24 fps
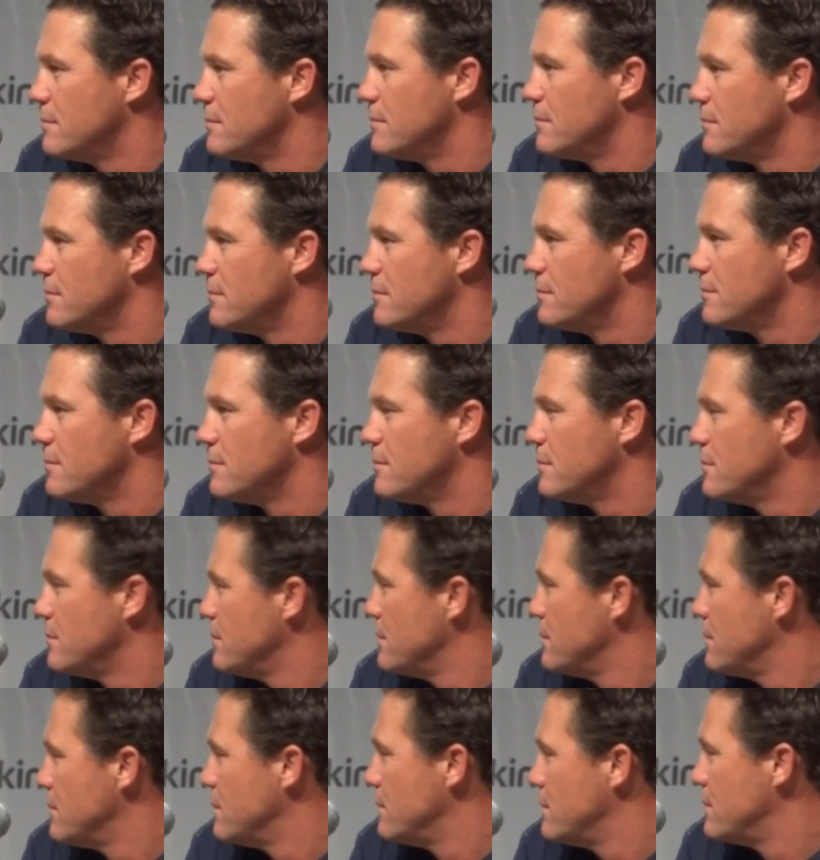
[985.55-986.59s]

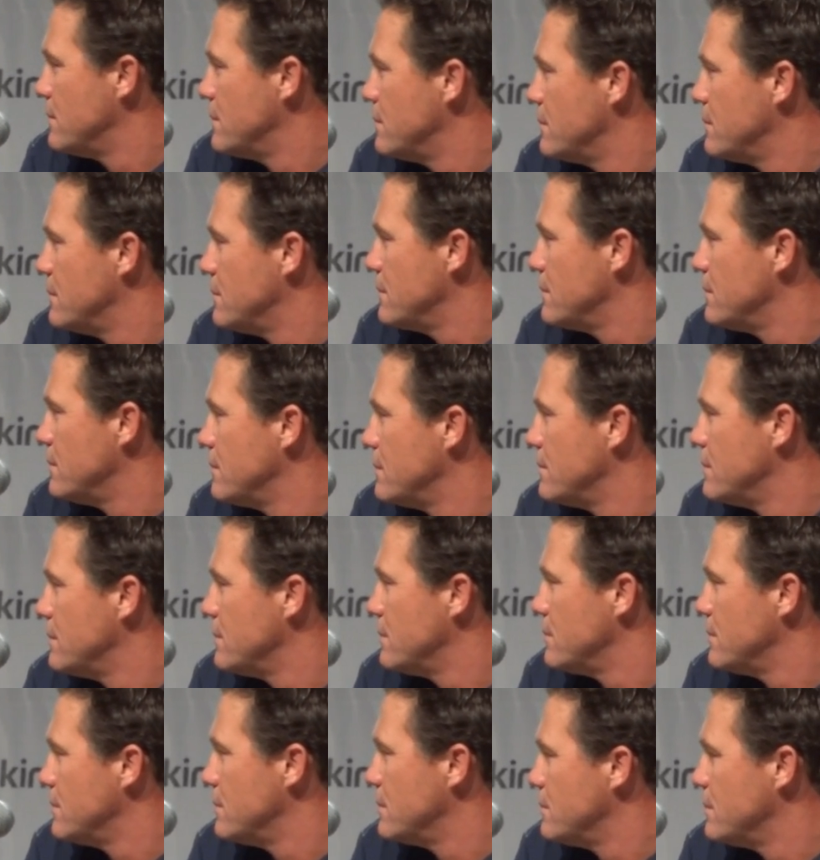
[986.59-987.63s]

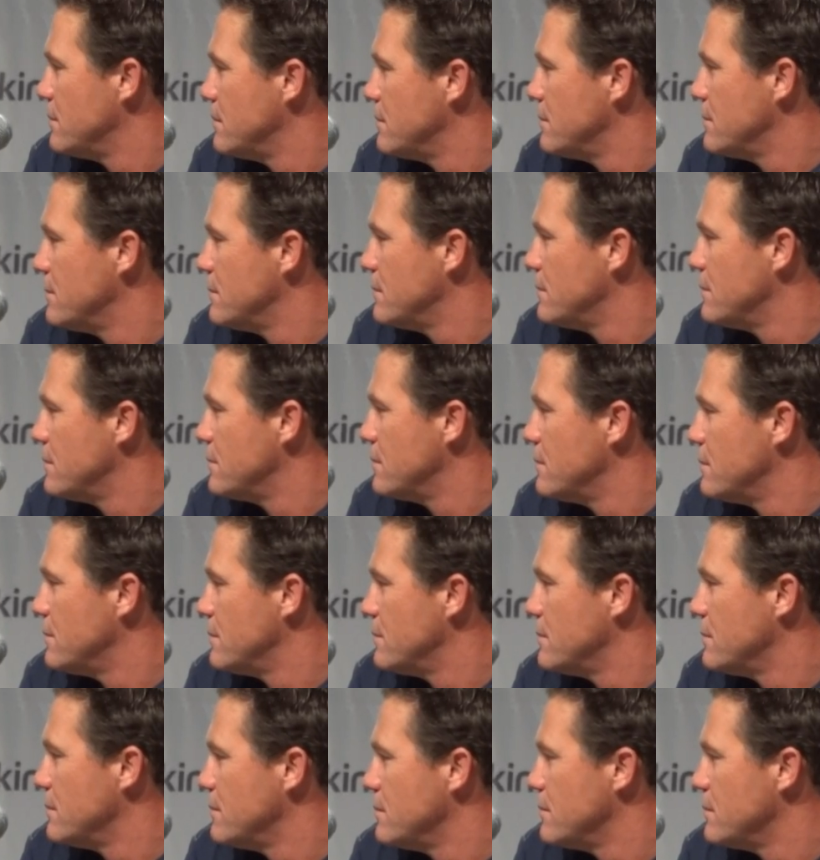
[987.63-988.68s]

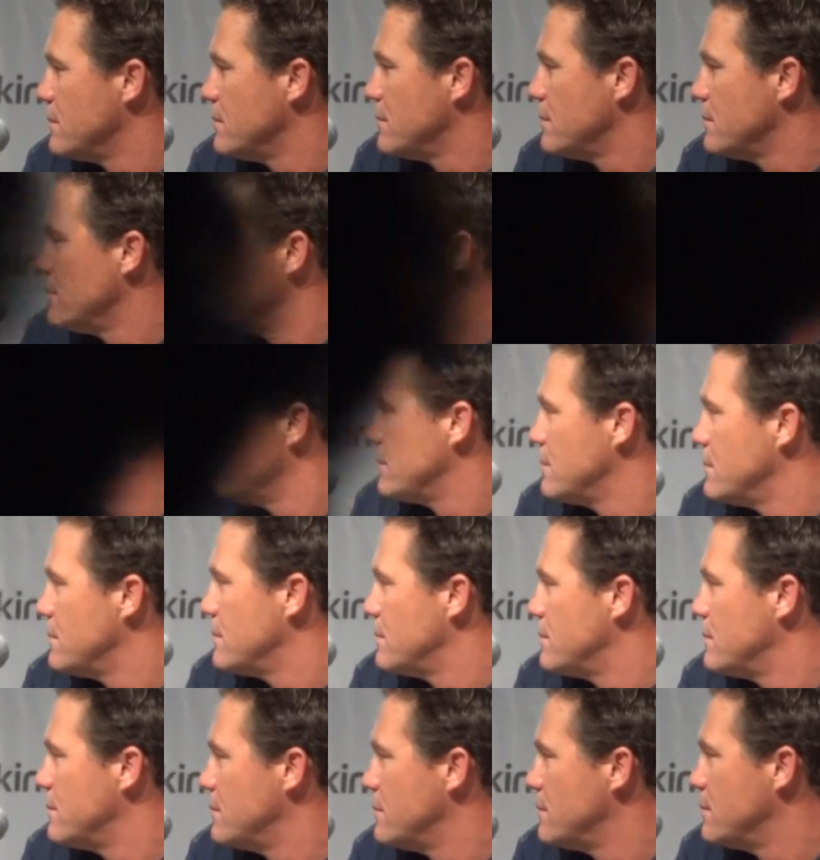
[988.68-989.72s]

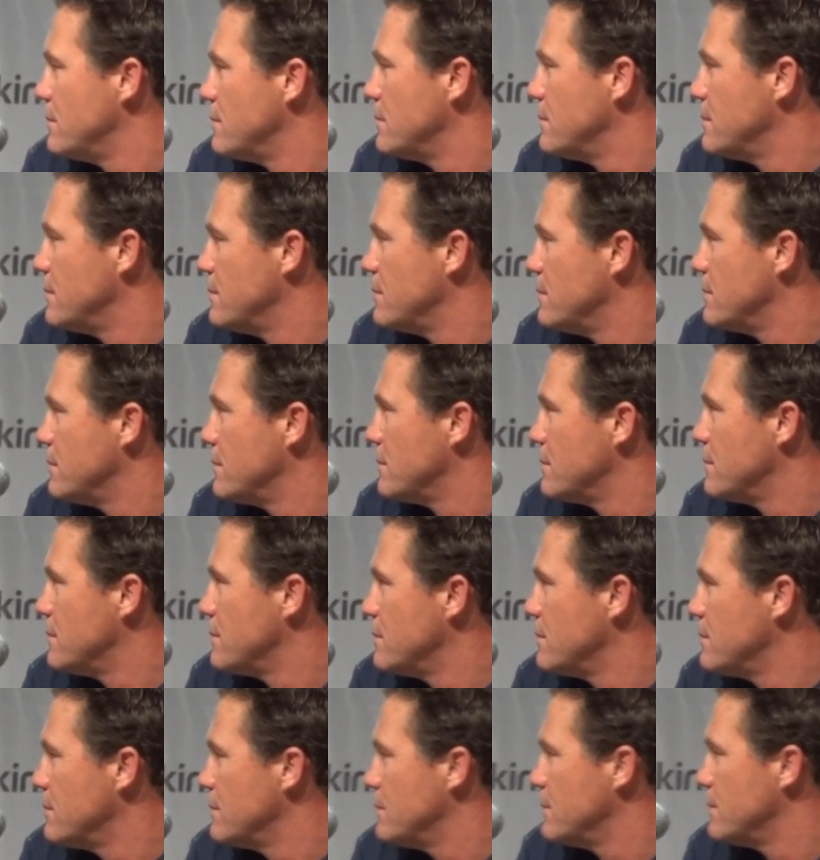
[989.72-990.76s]

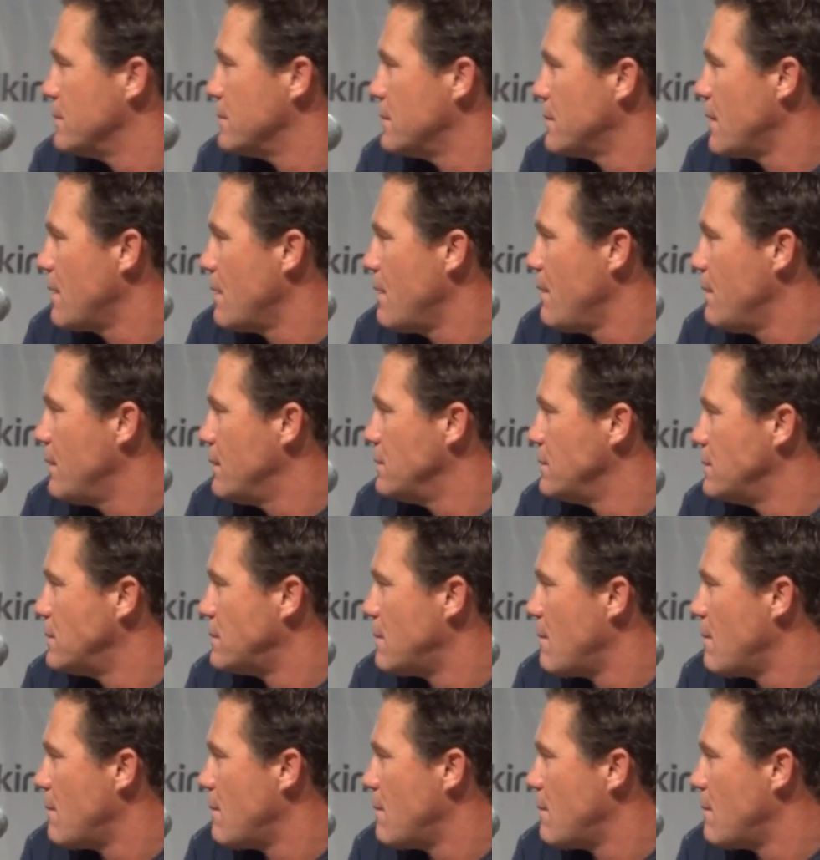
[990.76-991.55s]
(not speaking)